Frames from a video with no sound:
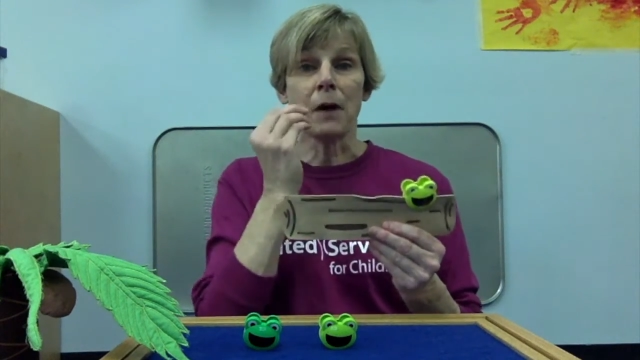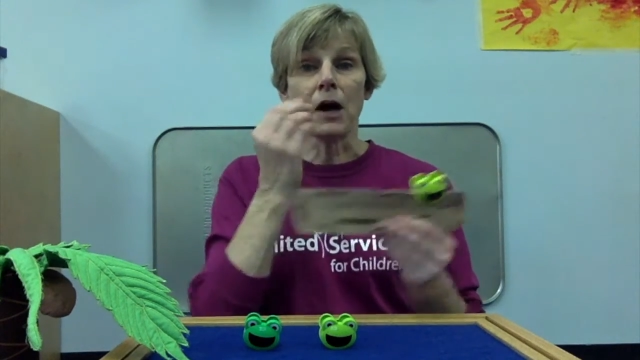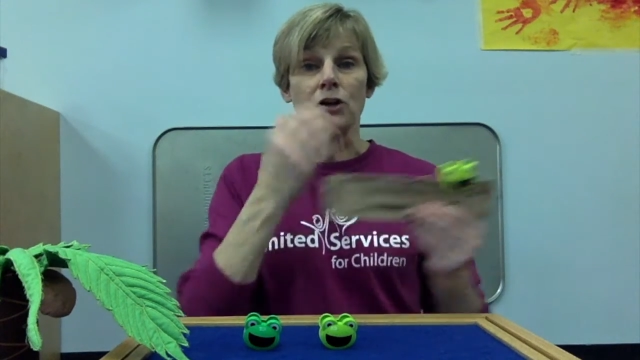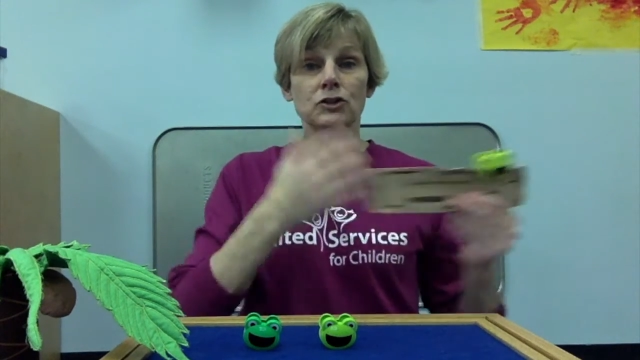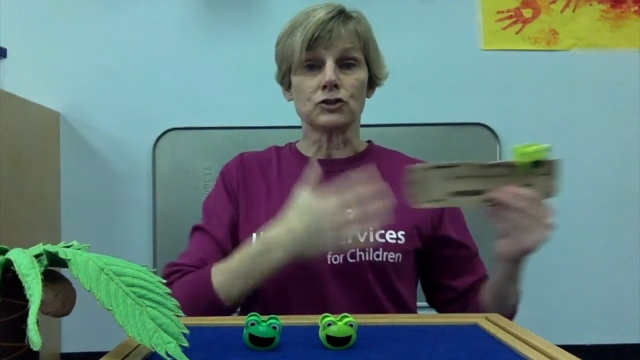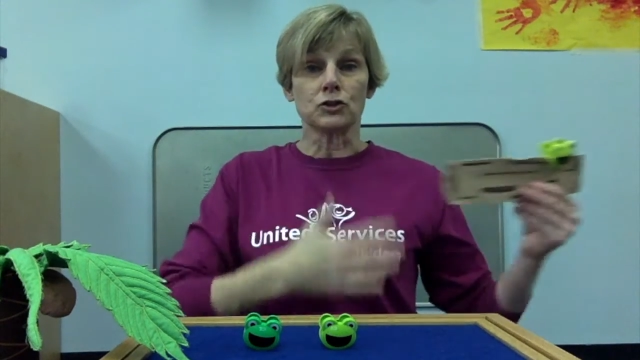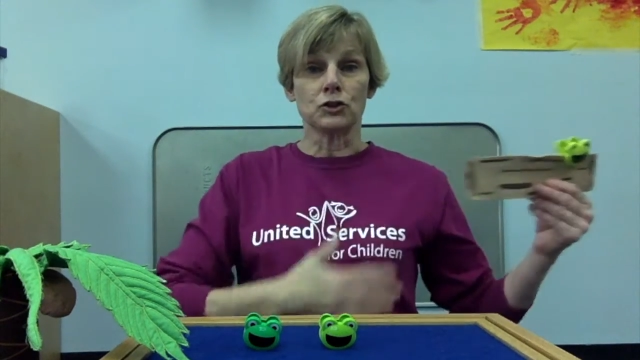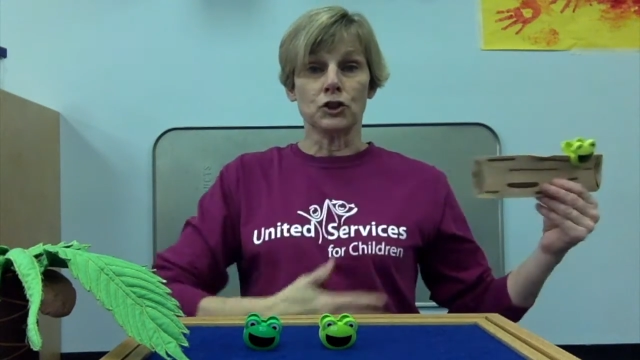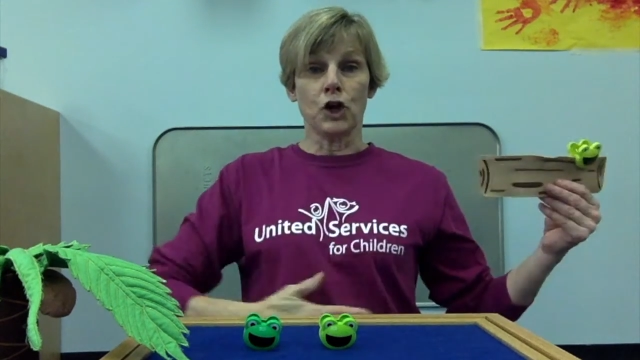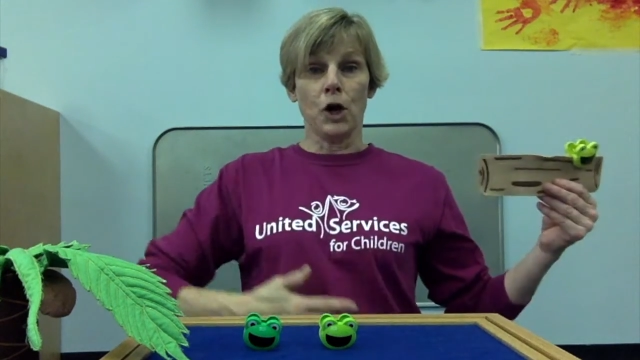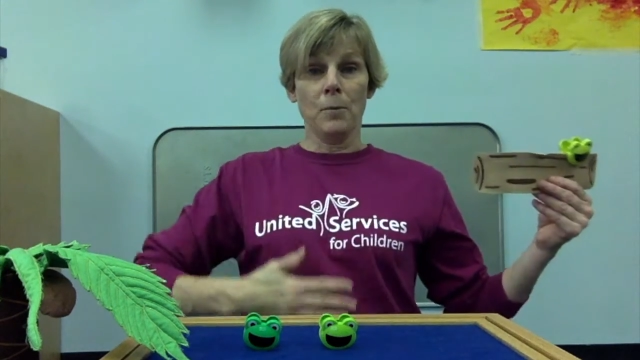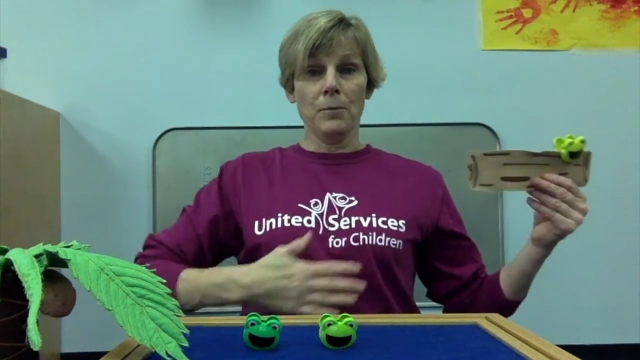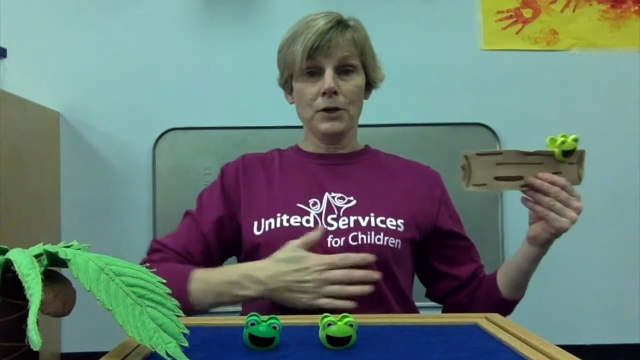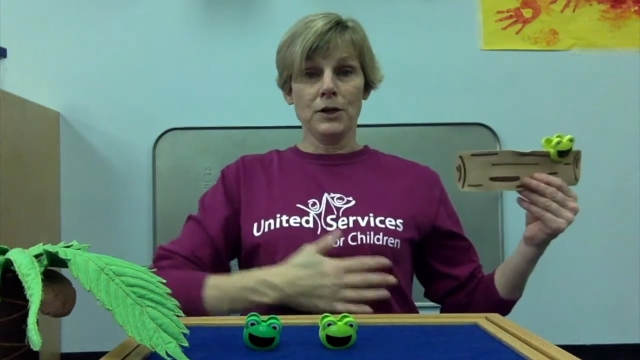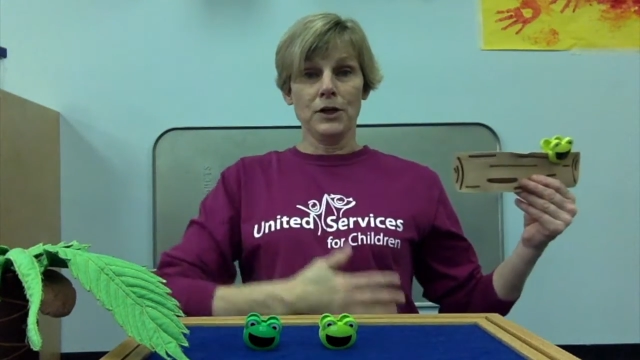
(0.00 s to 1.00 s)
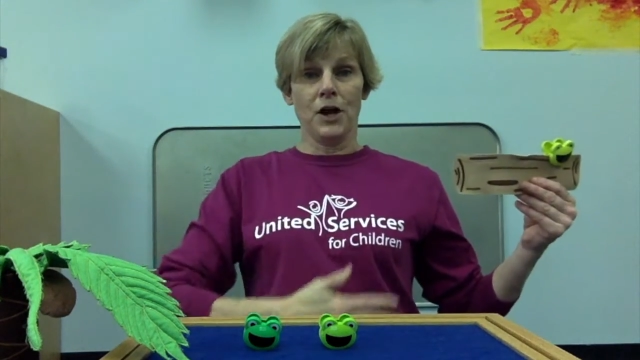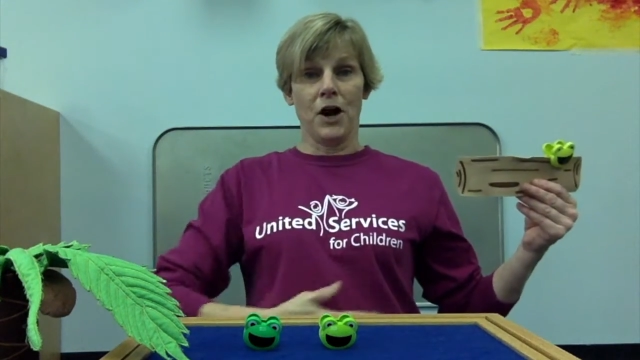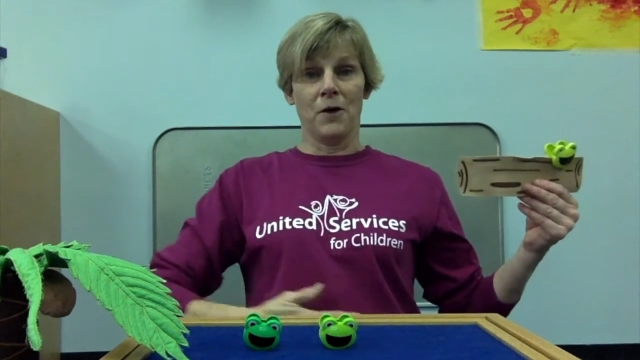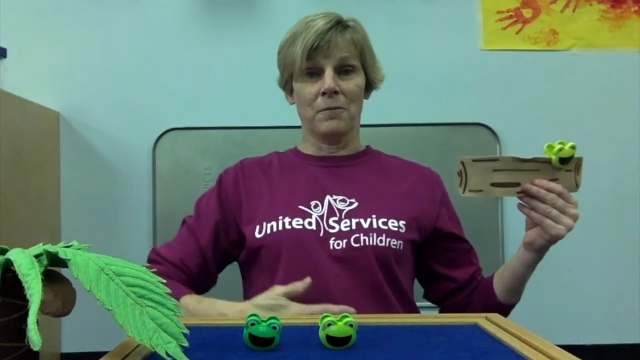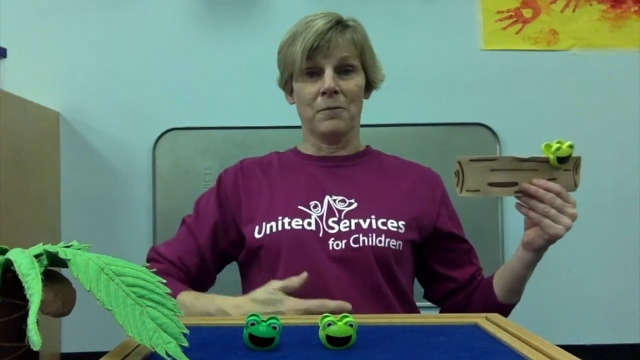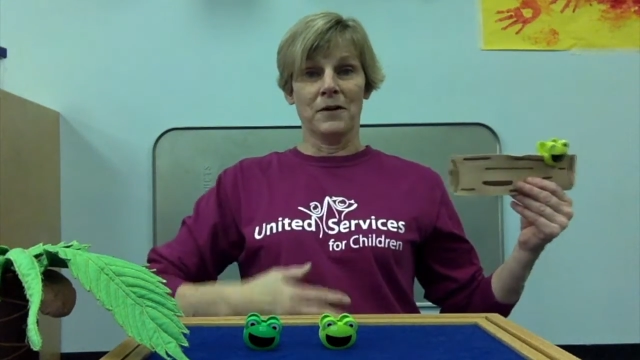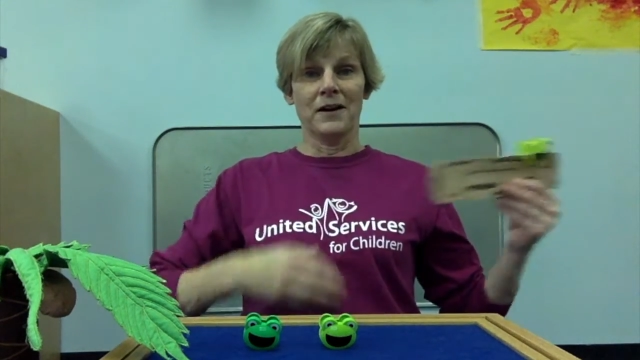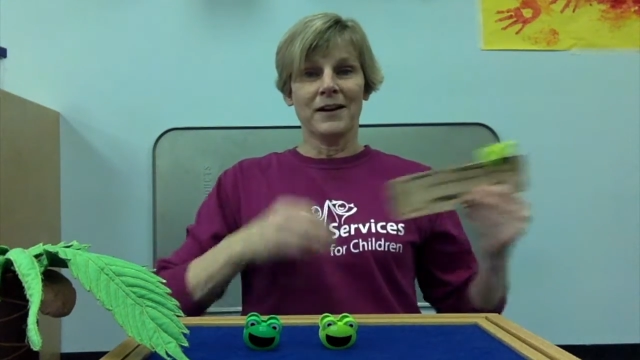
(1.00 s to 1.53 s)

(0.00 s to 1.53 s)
bugs. Yum, yum!